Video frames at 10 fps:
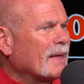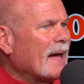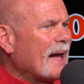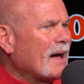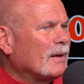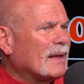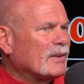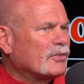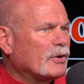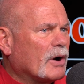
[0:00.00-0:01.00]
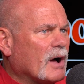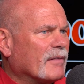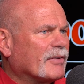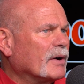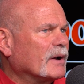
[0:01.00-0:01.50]
that outlines your
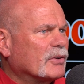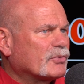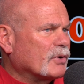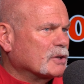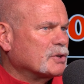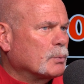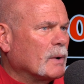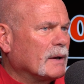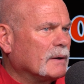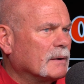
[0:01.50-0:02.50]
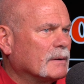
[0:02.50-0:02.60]
offer in a structured way.